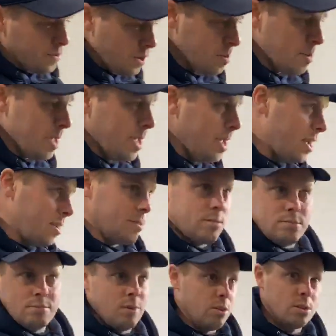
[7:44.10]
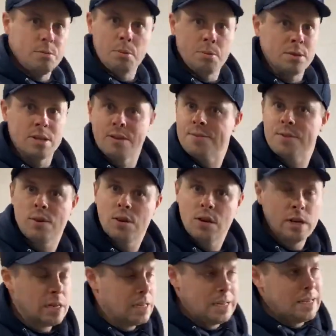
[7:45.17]
to me, and other people differ.
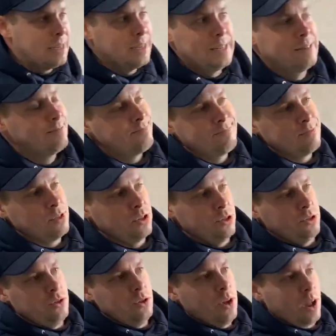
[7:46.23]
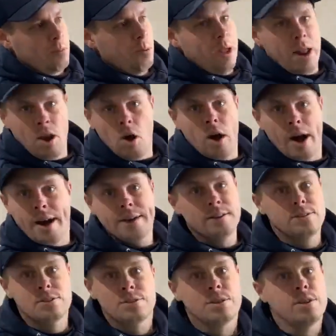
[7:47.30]
Mm. You like playing long irons.